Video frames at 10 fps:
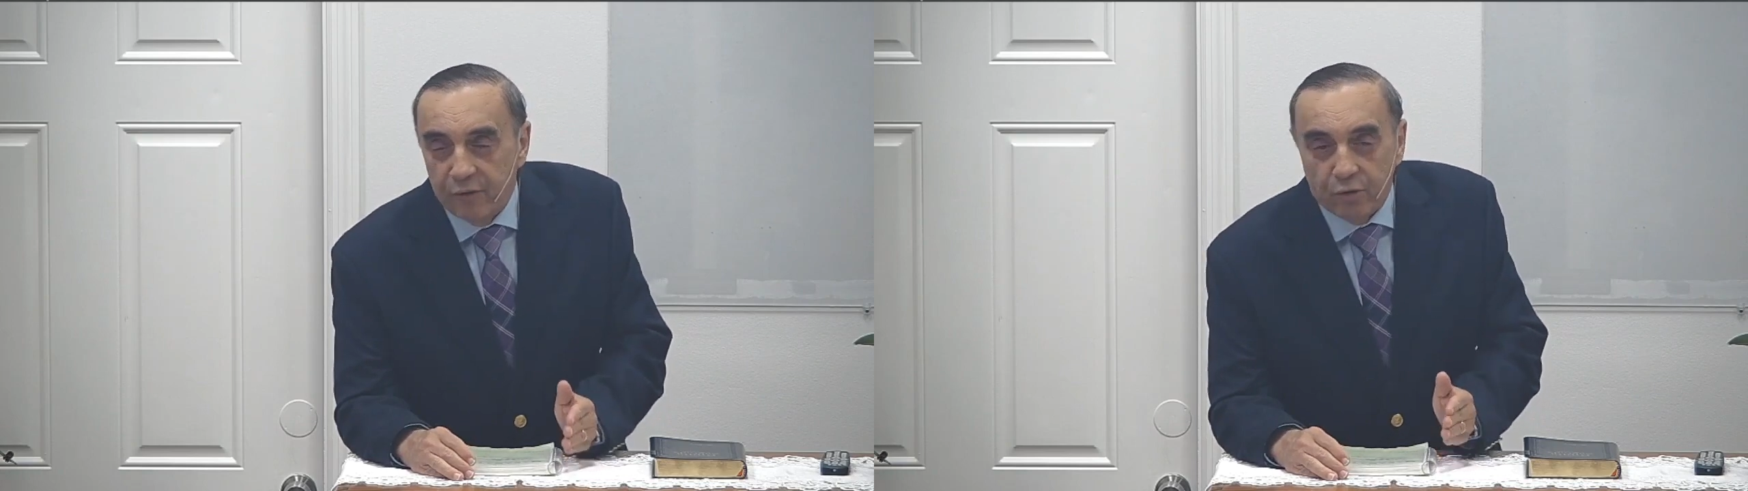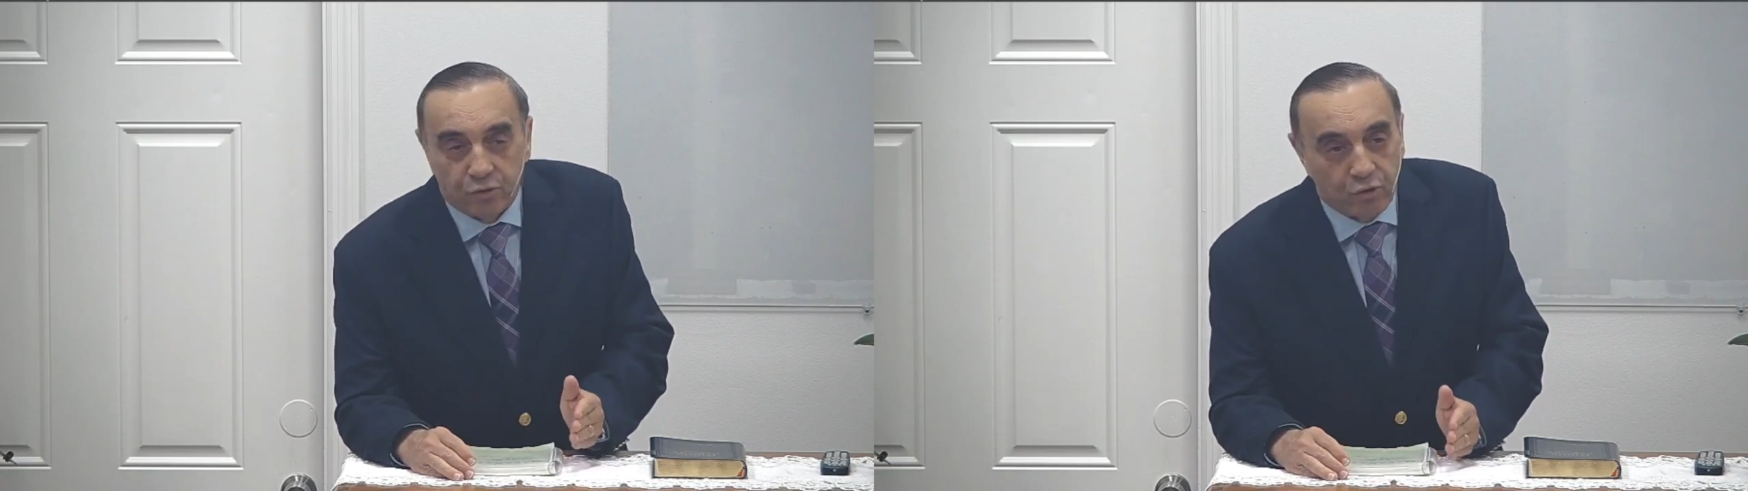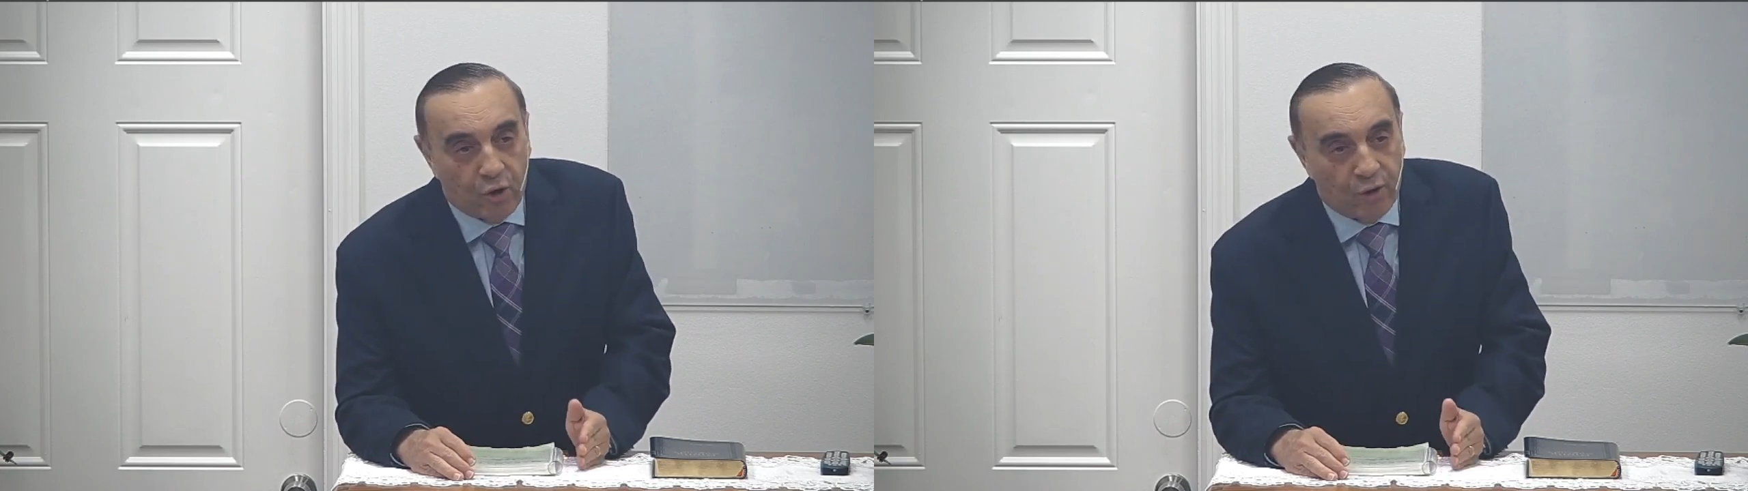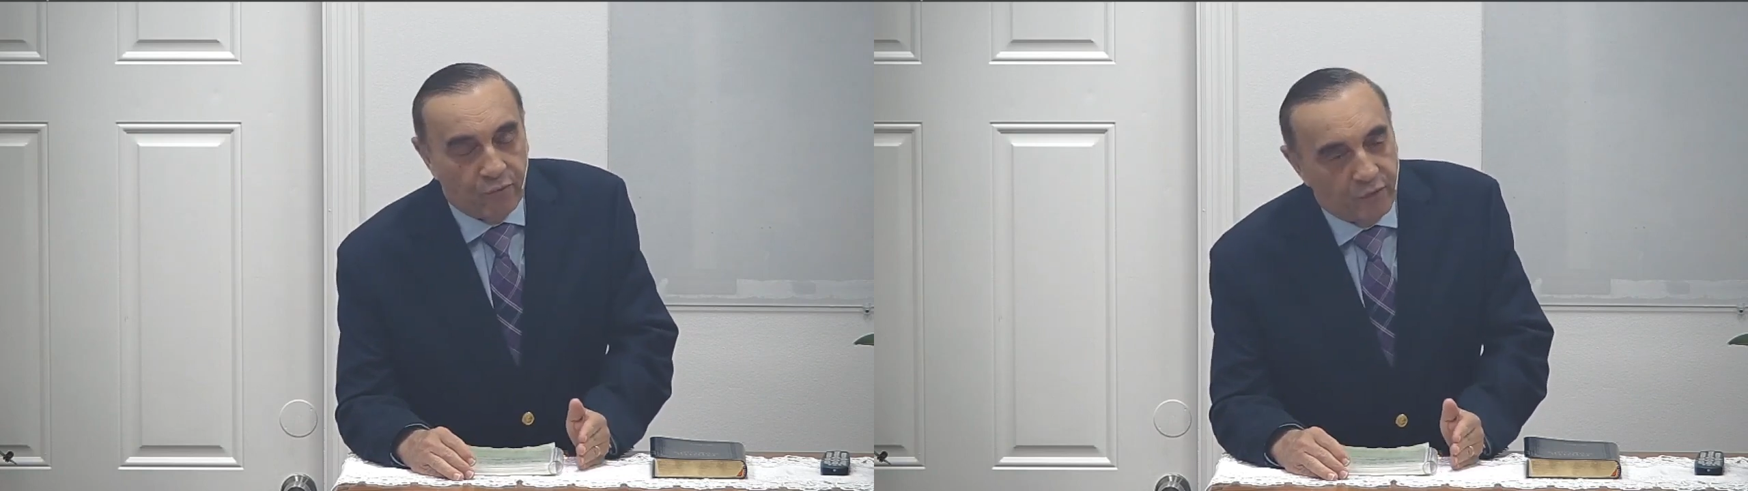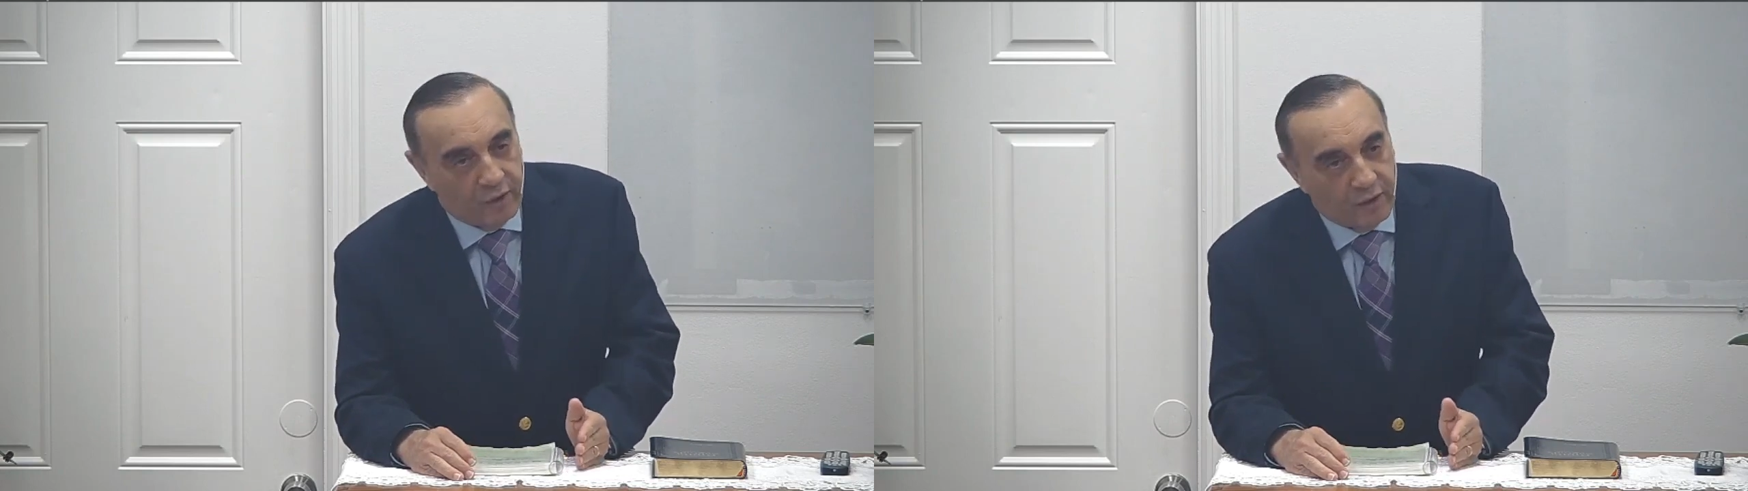
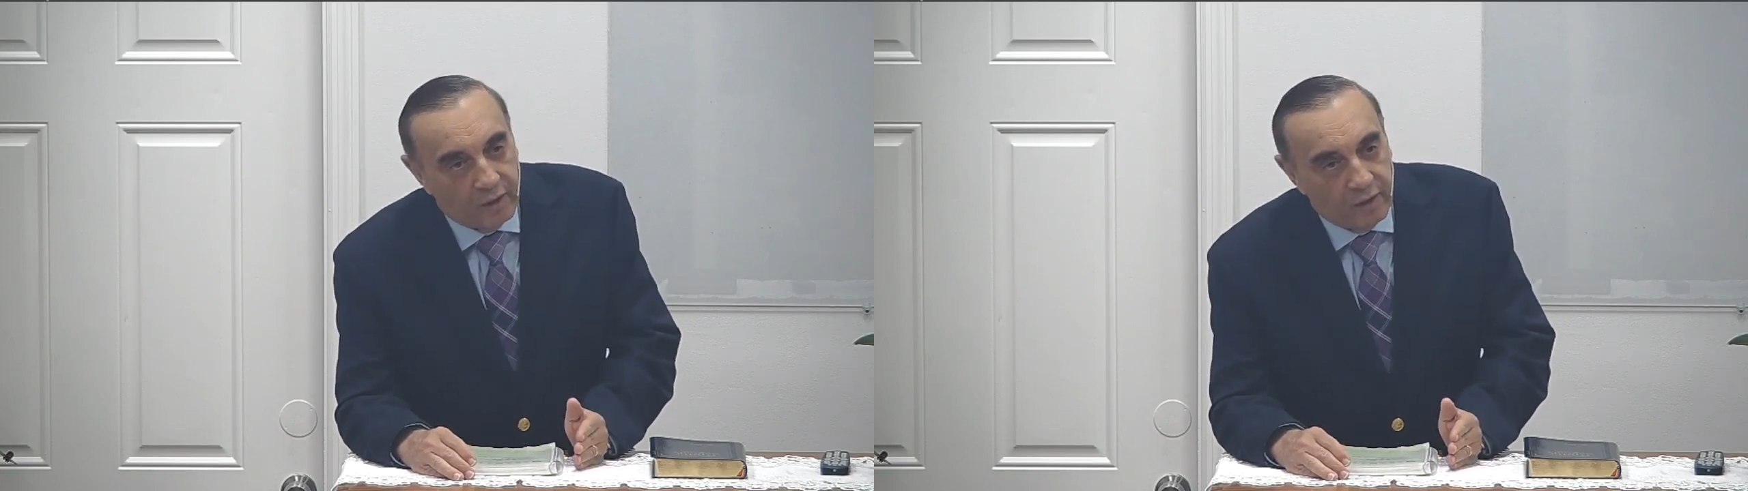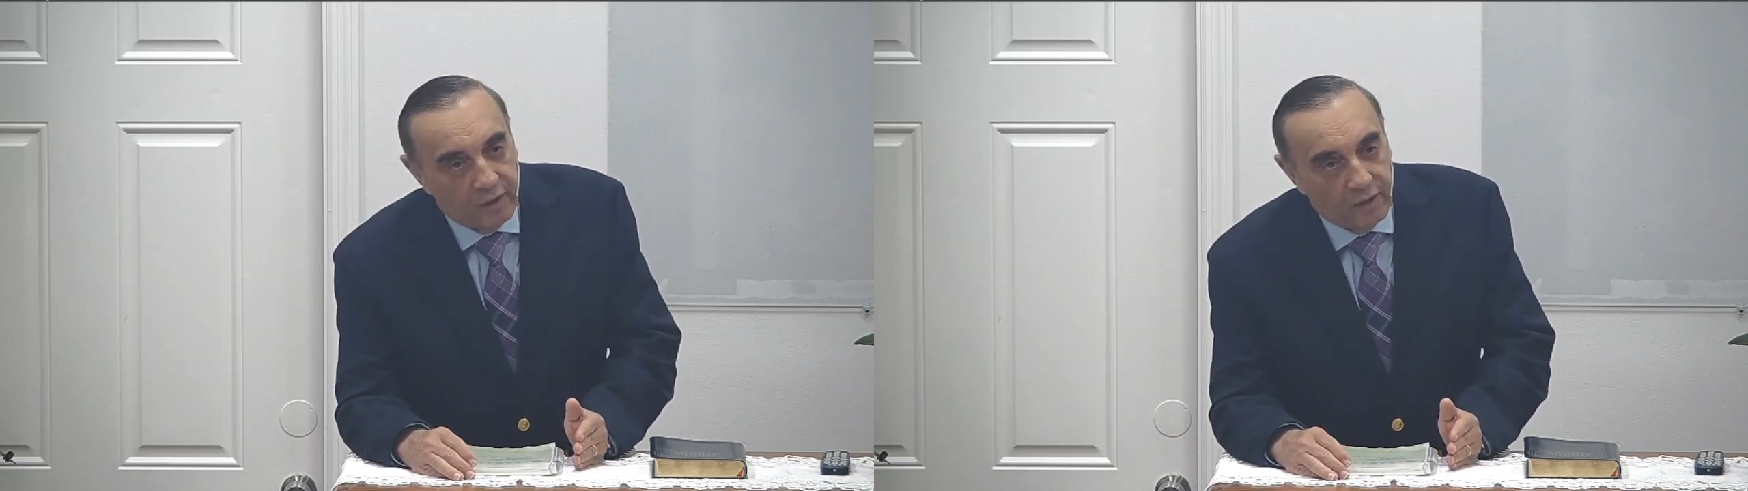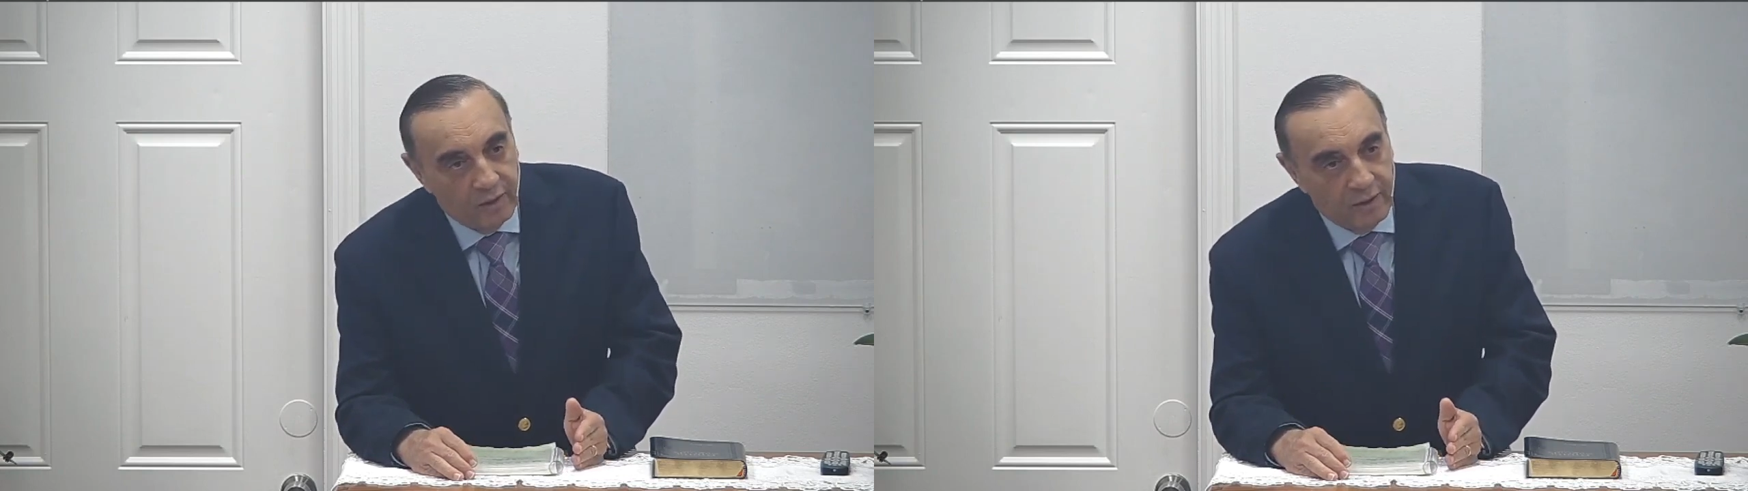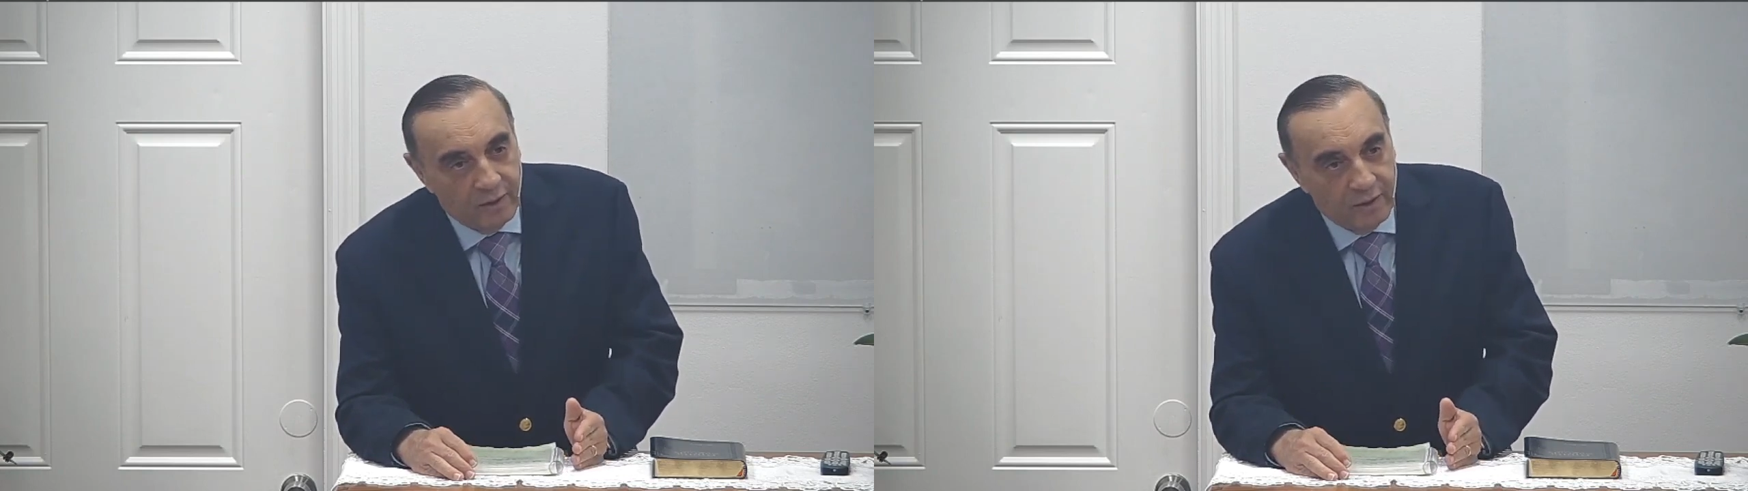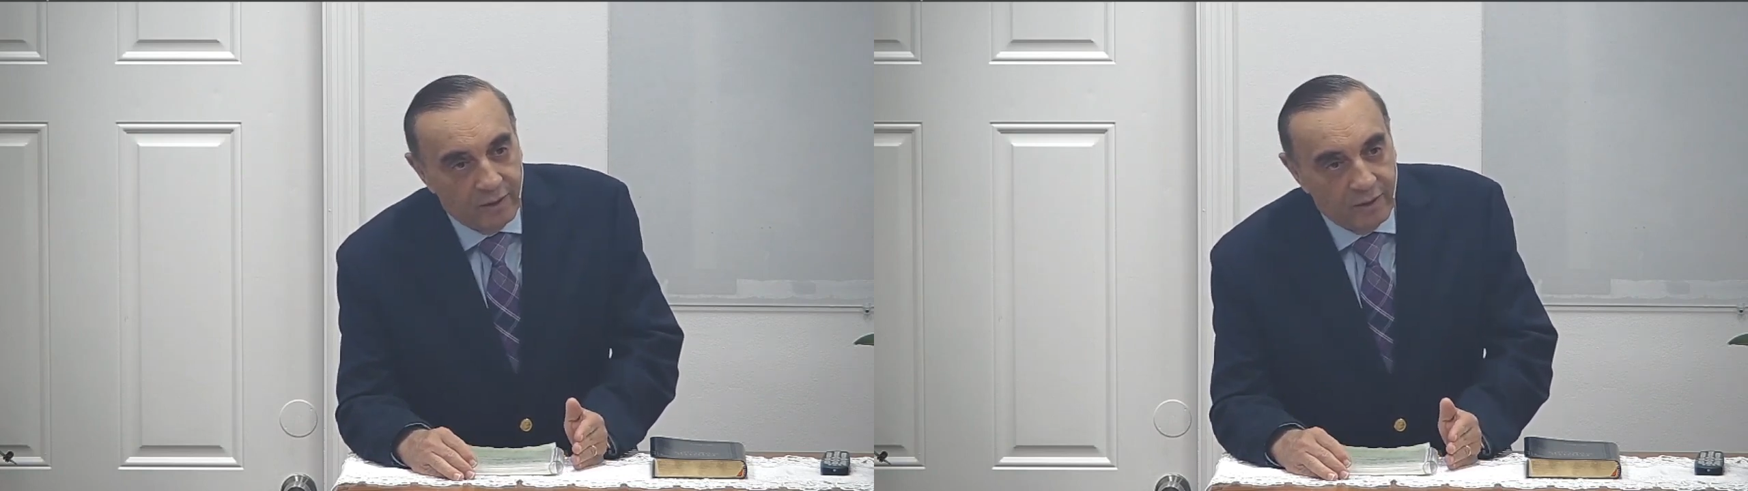academic, philosophic.